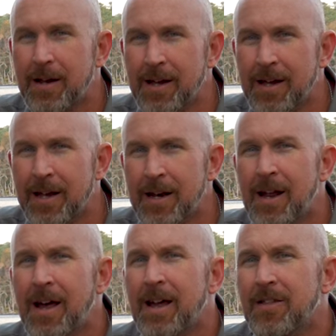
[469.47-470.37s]
And
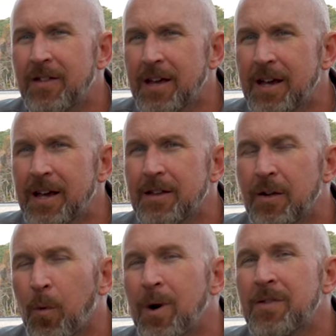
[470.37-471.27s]
the,
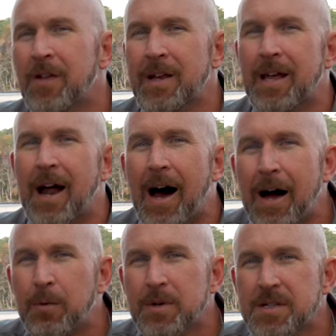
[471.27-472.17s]
the one thing that
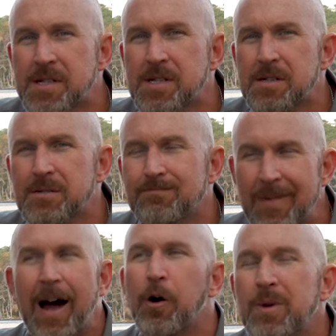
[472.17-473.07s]
I was,
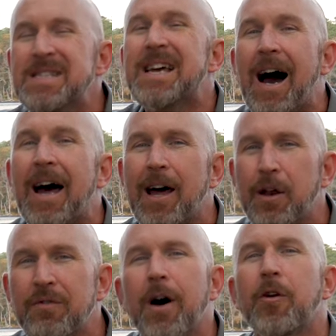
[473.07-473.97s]
I always got out
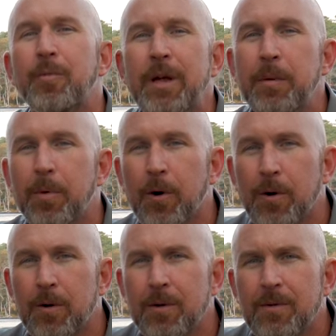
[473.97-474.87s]
of other
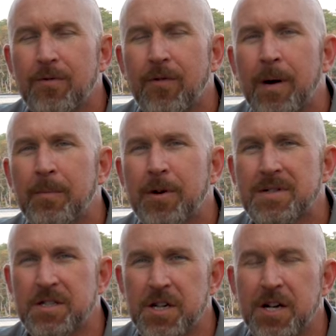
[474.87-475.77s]
people from their
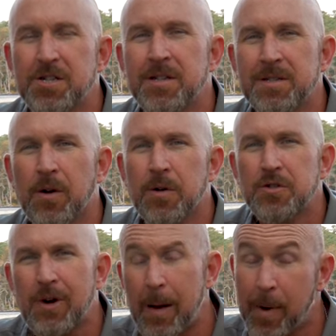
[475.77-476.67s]
suggestions on
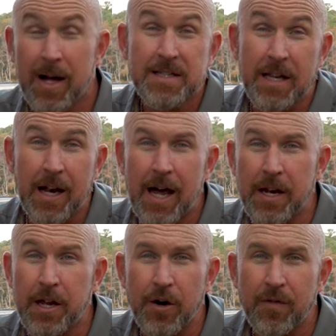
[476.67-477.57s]
tripods, and a lot of
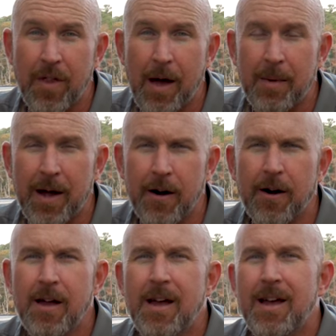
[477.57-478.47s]
gear for that matter,
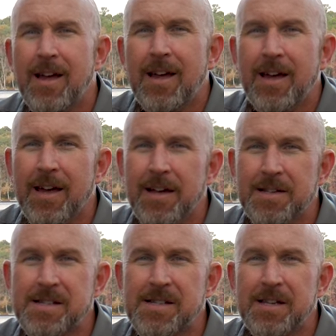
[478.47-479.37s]

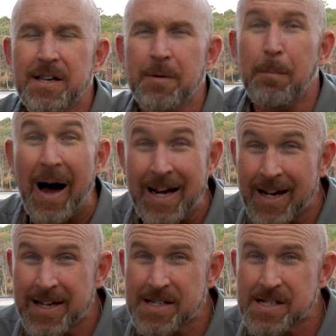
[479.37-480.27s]
is buy
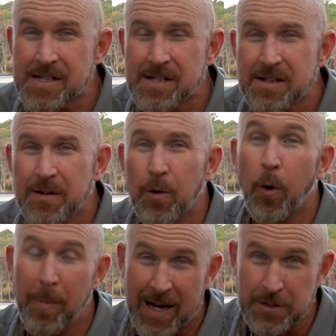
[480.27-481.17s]
nice or
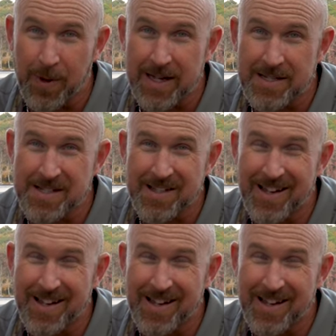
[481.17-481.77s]
buy twice.